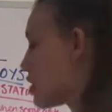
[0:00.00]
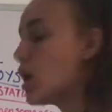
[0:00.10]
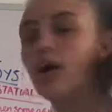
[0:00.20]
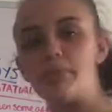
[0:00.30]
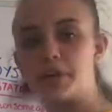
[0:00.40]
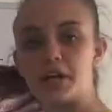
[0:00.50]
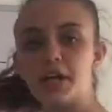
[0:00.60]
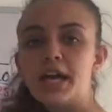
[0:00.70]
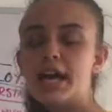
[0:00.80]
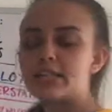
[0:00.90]
and copper,
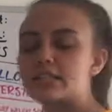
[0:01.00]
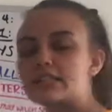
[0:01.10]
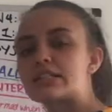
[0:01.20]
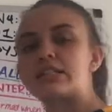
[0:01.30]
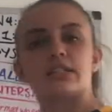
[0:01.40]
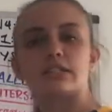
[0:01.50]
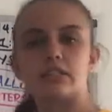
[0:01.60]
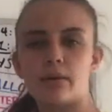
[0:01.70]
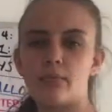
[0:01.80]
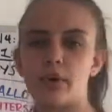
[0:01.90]
and since there's
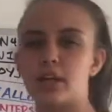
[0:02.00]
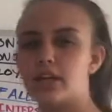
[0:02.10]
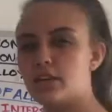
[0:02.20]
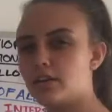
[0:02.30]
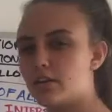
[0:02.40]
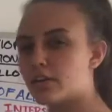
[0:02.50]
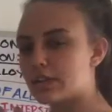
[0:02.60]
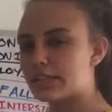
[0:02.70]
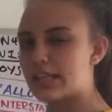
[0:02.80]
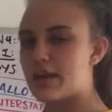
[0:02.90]
somewhere along
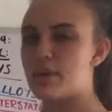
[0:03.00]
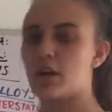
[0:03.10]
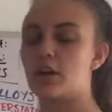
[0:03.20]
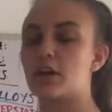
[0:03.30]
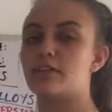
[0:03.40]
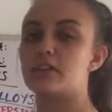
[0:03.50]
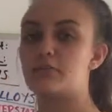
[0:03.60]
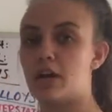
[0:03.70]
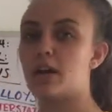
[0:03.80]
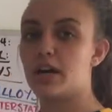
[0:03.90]
the same area of the
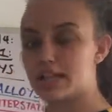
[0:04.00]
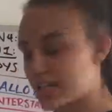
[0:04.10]
periodic